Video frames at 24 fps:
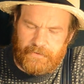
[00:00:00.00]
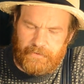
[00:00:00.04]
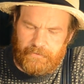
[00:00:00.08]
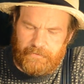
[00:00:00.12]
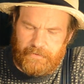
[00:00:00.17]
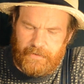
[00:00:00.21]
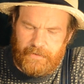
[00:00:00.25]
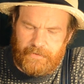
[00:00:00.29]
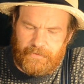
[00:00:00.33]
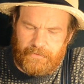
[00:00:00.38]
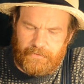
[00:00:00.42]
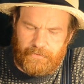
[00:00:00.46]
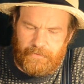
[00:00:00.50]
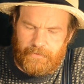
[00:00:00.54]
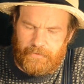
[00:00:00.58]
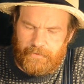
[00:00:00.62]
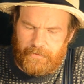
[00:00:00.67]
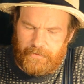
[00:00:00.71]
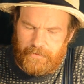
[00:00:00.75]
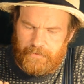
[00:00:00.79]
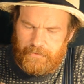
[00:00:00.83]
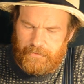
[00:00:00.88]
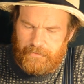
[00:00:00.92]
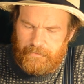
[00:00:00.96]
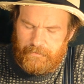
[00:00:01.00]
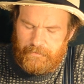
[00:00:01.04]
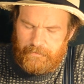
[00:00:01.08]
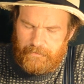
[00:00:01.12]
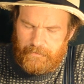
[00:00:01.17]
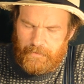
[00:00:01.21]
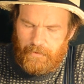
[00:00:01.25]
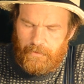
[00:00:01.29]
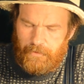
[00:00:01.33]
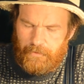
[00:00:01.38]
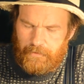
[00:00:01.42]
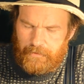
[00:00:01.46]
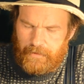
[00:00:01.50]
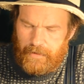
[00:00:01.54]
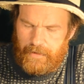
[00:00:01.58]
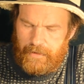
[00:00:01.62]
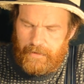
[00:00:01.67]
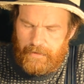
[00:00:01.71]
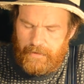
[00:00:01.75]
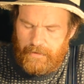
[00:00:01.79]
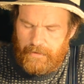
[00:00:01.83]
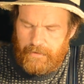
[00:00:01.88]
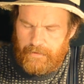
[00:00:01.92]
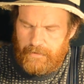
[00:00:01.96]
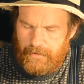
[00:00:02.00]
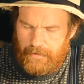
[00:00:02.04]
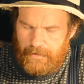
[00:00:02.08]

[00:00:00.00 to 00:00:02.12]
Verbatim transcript: so this took the whole day.